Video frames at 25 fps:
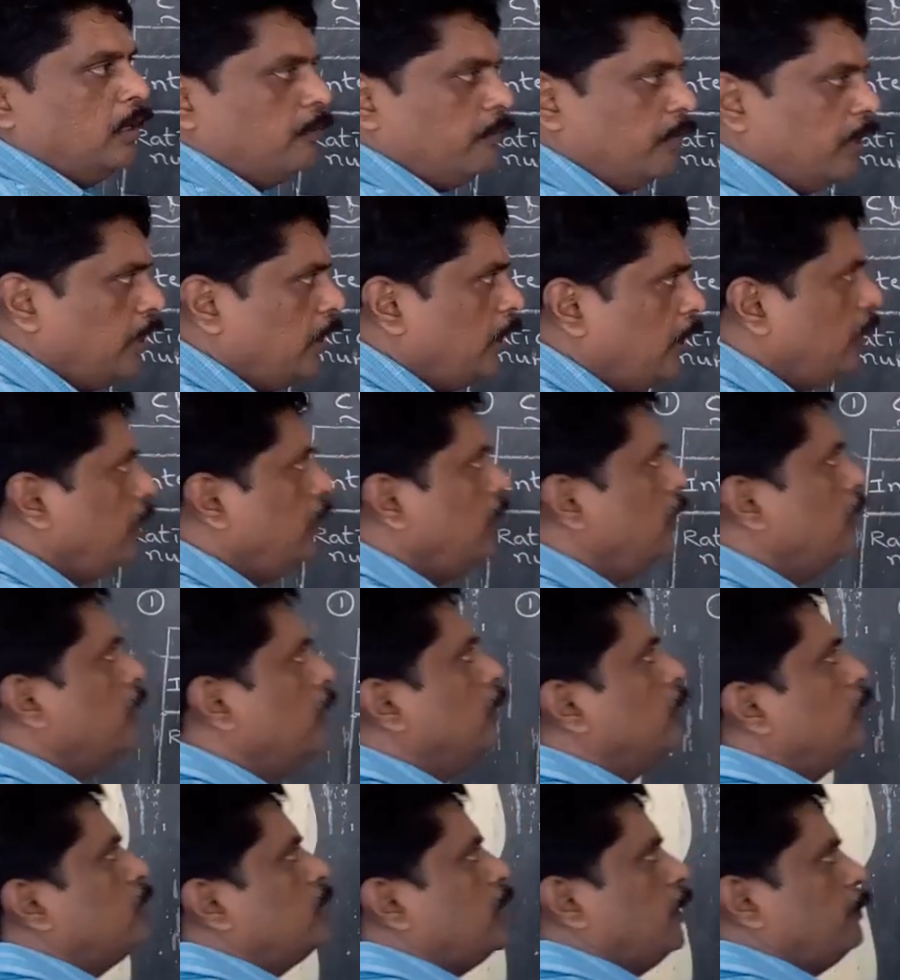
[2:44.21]
But in
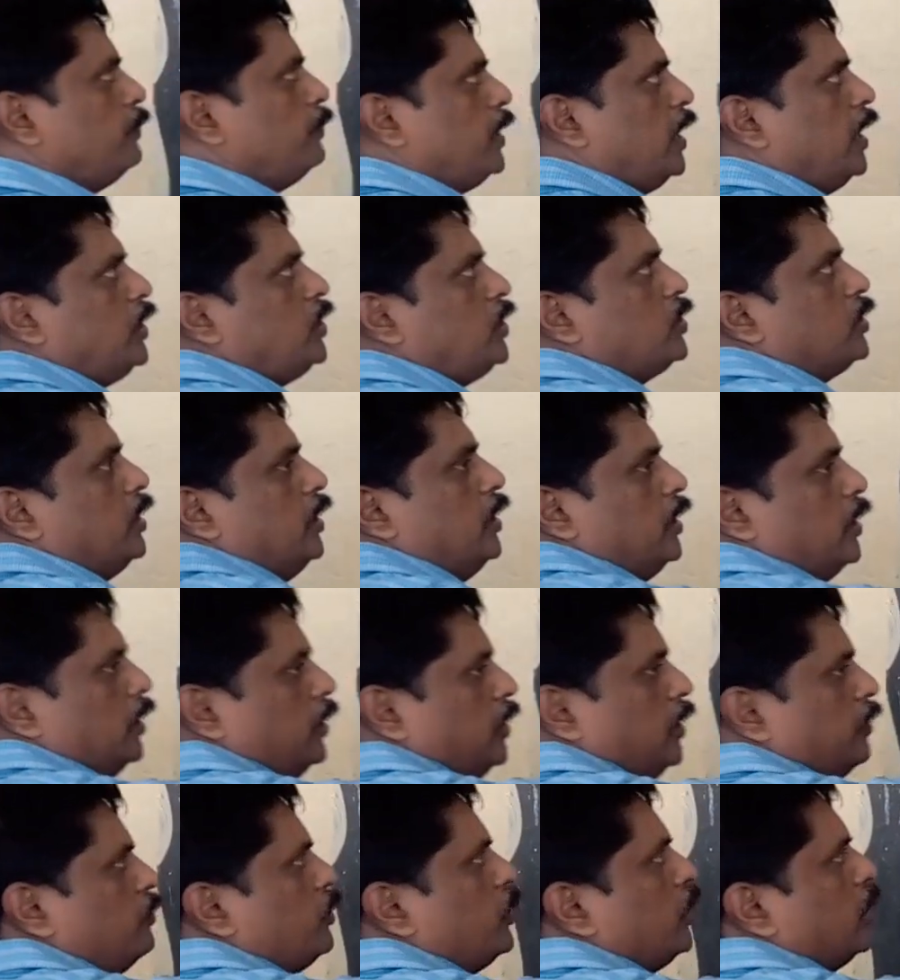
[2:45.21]
subtraction,
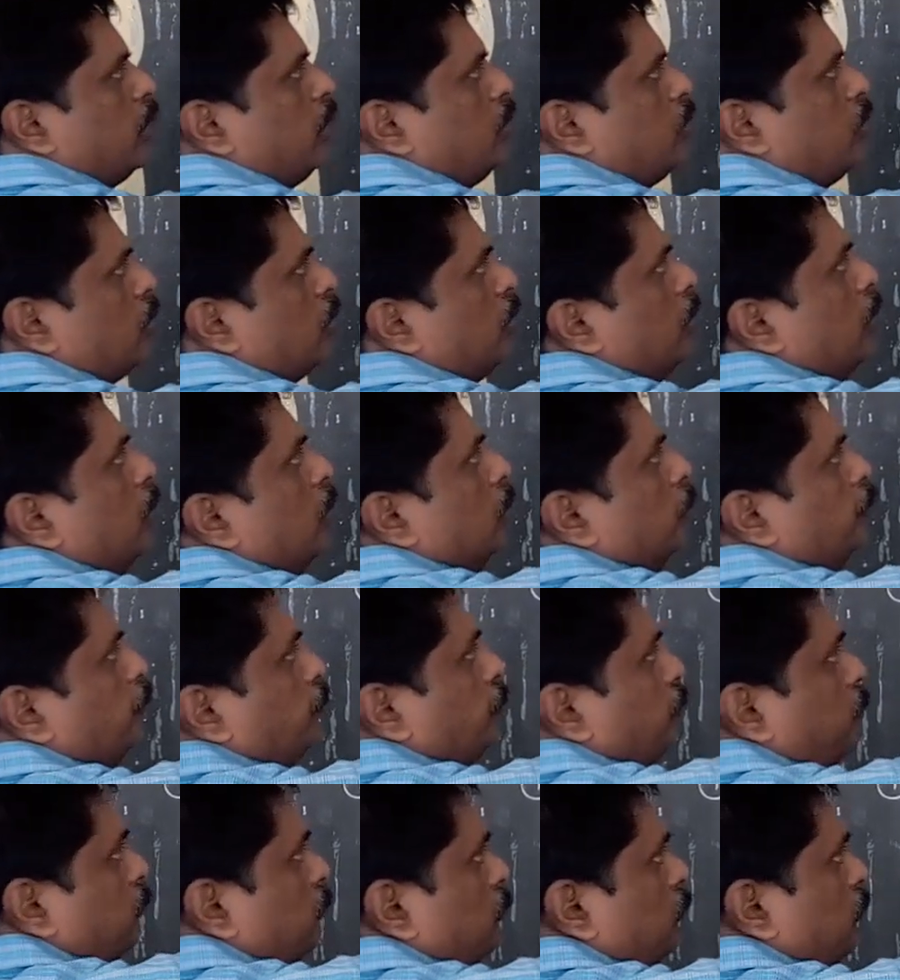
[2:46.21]
in divisions,
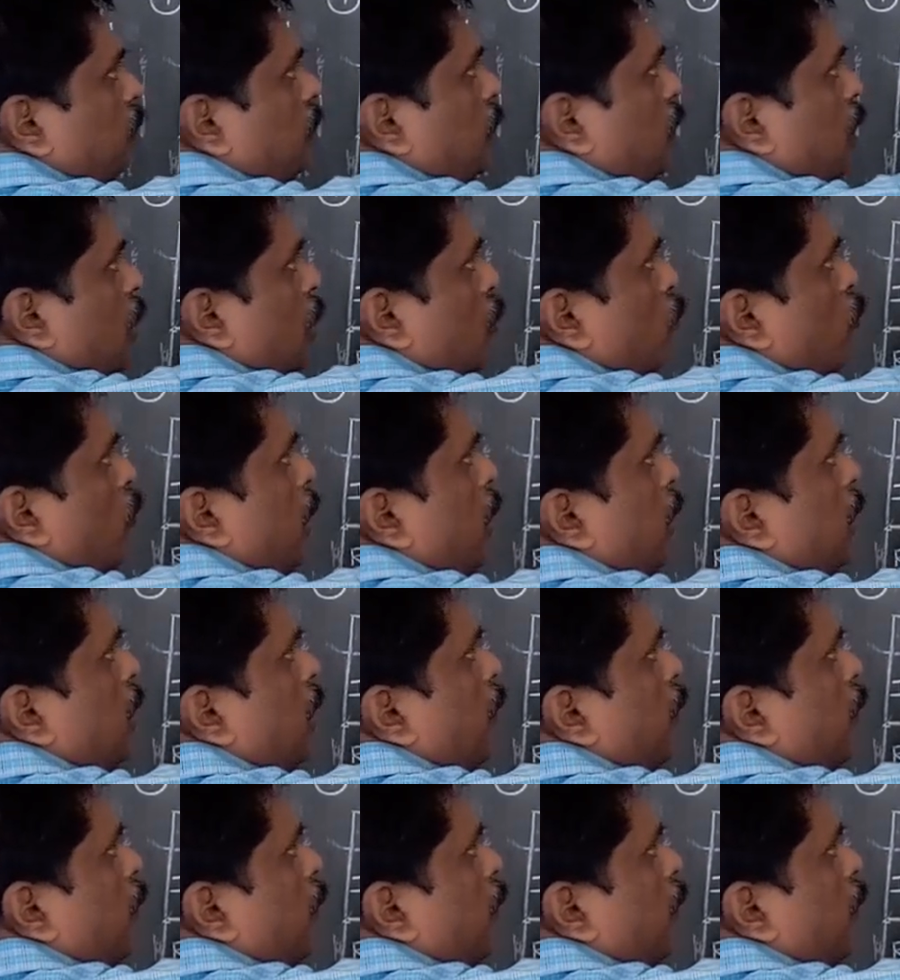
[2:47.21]
1